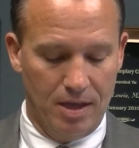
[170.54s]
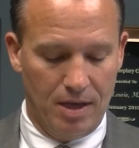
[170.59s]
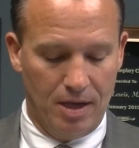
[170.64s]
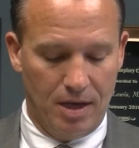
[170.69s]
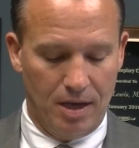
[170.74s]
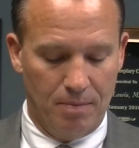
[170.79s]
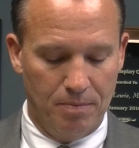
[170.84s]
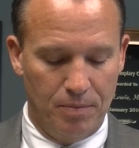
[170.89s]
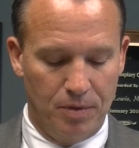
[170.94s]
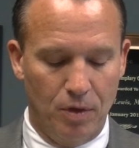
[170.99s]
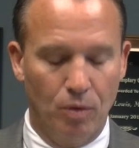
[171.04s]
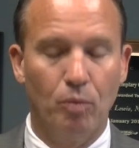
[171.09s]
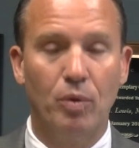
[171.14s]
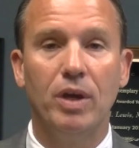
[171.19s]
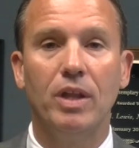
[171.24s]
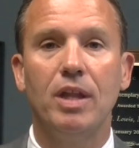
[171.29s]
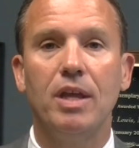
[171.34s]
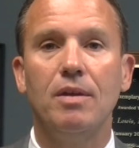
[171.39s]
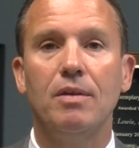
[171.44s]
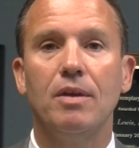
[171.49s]
They're
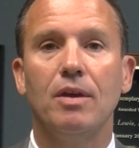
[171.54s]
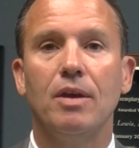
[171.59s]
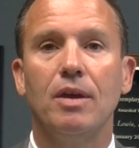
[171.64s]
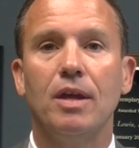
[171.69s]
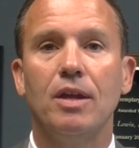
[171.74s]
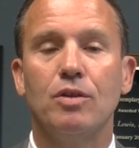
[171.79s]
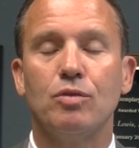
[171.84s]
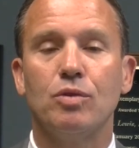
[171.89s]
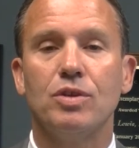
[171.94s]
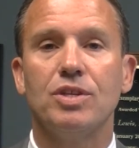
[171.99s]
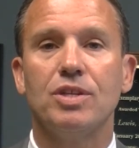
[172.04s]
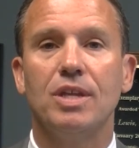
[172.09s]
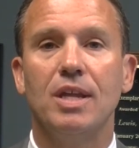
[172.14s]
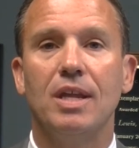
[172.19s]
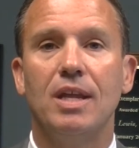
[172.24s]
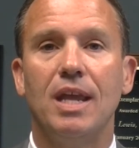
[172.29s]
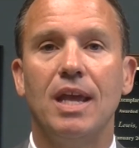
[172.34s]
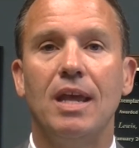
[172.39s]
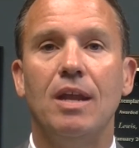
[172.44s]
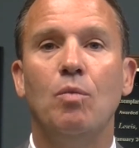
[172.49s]
really
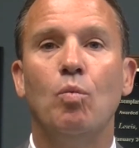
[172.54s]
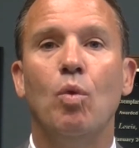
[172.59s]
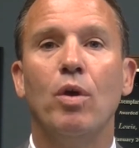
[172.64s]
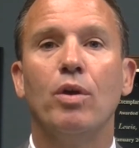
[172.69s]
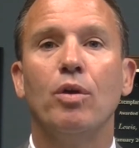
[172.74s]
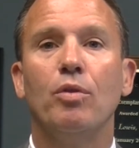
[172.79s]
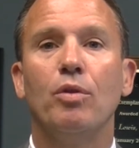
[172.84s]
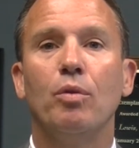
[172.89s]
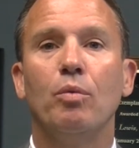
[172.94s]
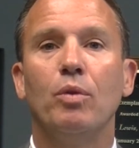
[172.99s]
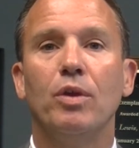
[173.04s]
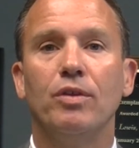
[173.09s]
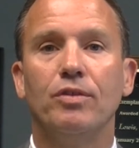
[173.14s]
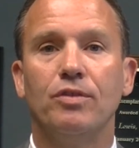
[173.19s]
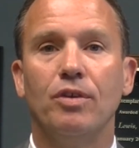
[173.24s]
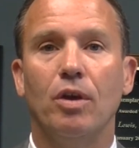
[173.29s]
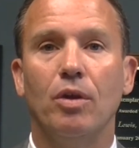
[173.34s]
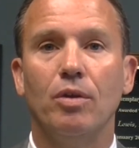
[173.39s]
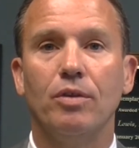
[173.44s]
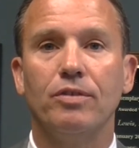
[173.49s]
interested in what are the
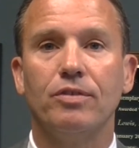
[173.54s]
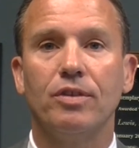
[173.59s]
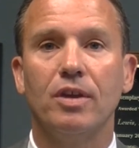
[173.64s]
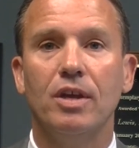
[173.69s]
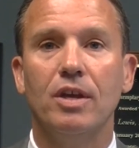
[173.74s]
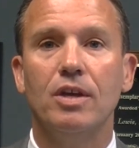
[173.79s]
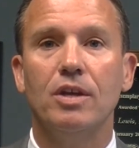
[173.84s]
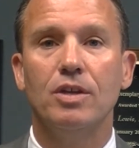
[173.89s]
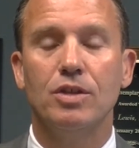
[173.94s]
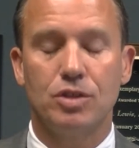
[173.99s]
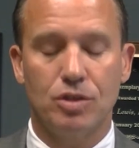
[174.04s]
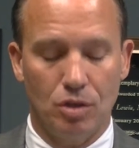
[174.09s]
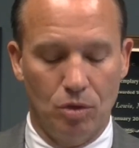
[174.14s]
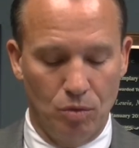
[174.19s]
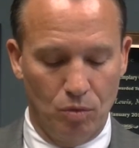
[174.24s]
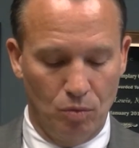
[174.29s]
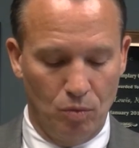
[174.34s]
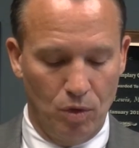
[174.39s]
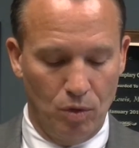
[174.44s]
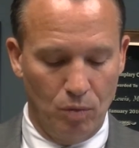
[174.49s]
results.
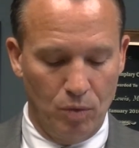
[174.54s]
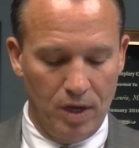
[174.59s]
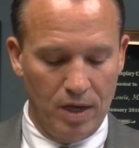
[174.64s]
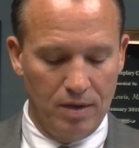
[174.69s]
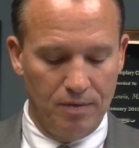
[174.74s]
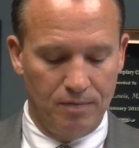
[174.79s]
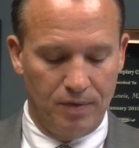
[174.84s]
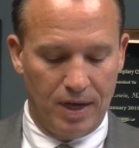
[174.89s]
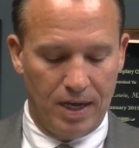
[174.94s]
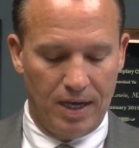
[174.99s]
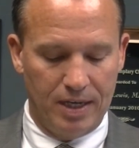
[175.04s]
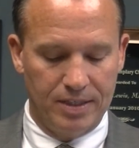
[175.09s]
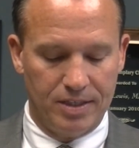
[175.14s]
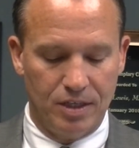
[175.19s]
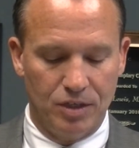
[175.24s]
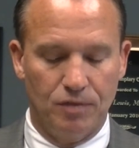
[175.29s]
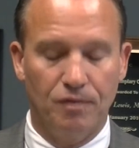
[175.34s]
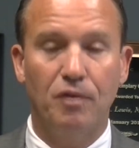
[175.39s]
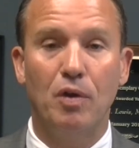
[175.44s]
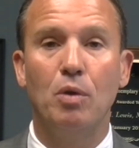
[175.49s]
So what we
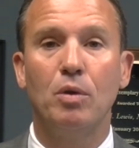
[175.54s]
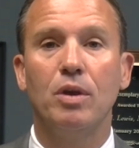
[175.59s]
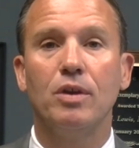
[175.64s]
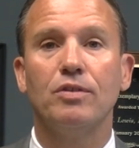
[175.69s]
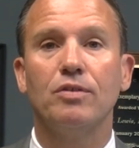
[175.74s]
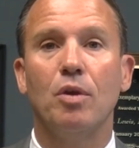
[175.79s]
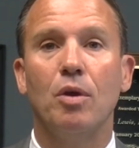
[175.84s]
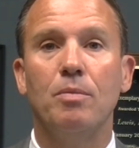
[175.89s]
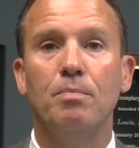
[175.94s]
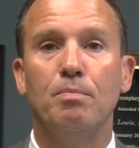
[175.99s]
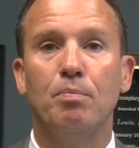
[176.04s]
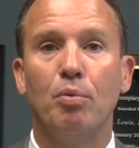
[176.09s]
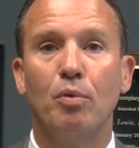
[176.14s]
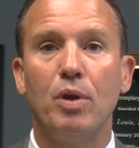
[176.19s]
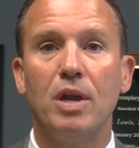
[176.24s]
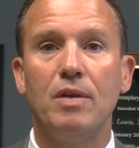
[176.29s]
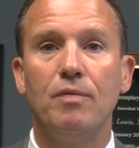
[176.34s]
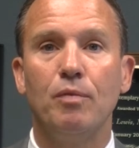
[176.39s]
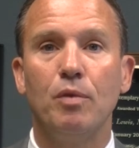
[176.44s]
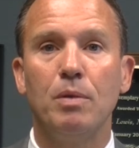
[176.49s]
advise is focus on
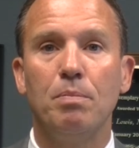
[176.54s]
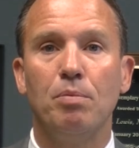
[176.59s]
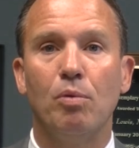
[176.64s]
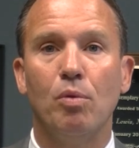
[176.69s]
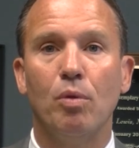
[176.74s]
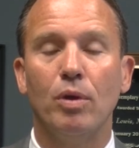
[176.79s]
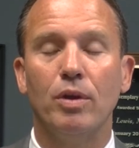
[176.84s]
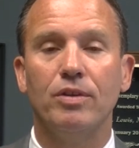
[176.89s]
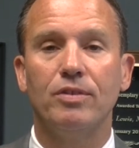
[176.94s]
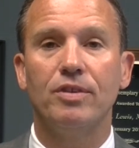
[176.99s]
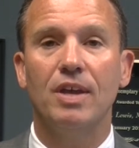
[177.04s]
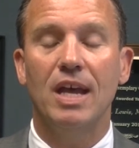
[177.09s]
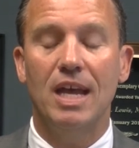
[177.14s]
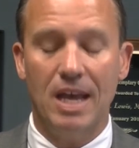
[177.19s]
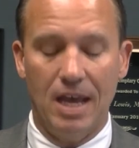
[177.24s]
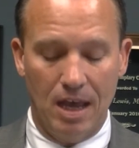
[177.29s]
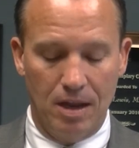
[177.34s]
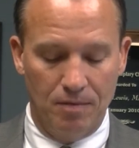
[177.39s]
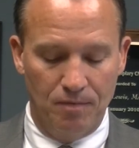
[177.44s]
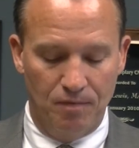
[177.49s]
brief reports
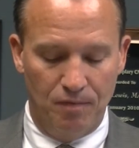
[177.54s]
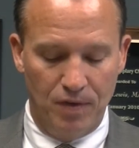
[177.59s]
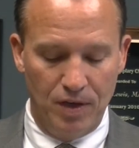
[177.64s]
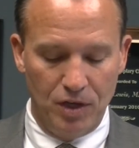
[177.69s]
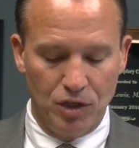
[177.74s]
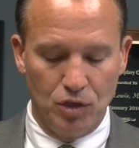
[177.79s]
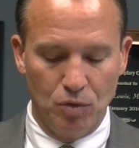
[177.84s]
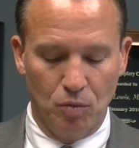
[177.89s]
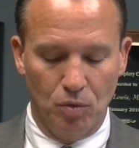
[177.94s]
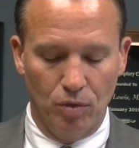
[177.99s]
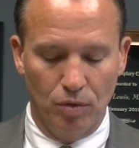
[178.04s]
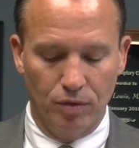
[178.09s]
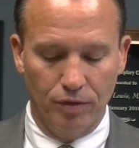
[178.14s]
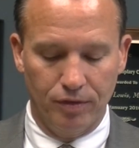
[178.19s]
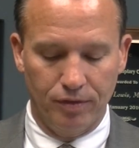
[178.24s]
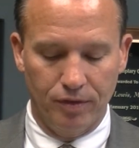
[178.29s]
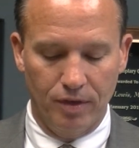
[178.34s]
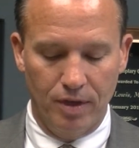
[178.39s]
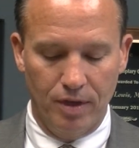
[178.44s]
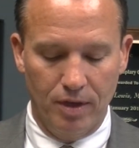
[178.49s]
and
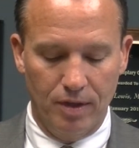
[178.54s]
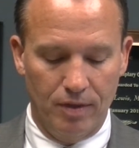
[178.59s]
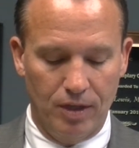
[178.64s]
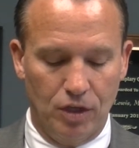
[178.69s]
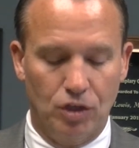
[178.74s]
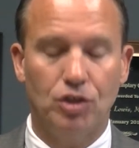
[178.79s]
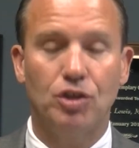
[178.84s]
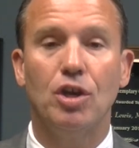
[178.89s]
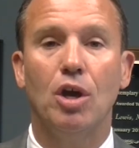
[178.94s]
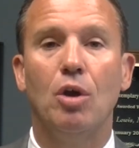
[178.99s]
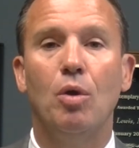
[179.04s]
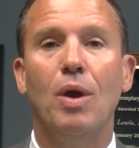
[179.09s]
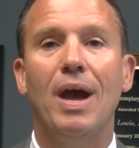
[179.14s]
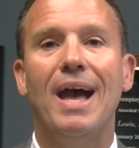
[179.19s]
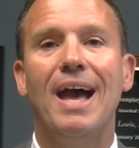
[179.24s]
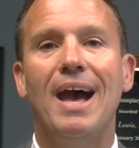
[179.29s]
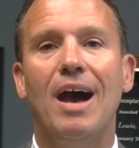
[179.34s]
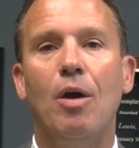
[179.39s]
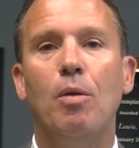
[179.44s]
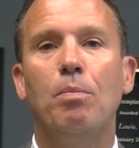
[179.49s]
visuals that show
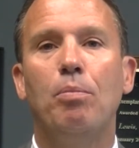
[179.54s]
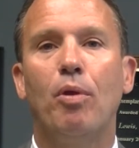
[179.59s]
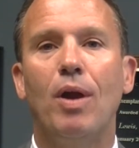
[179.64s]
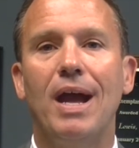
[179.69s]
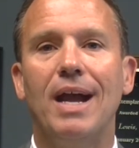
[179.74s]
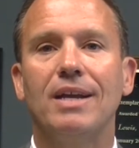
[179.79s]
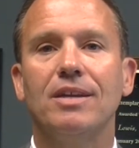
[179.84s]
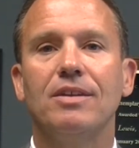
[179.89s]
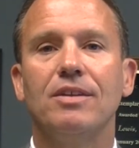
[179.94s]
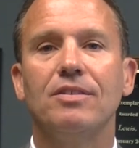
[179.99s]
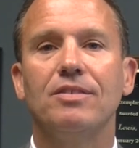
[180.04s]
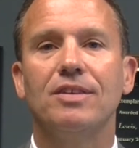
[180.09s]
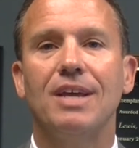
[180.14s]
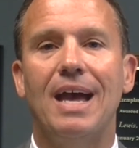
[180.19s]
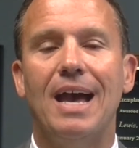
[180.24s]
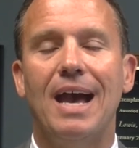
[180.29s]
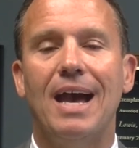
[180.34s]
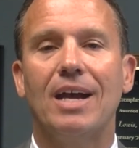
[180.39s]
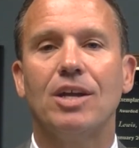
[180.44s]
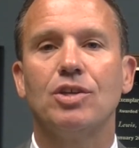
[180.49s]
how
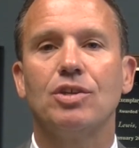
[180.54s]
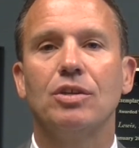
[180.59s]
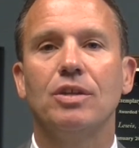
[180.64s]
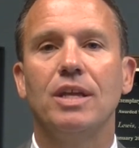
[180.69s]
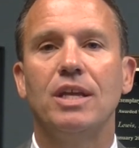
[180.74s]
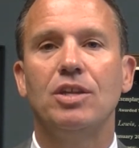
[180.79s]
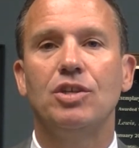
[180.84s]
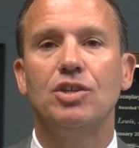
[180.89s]
practice actually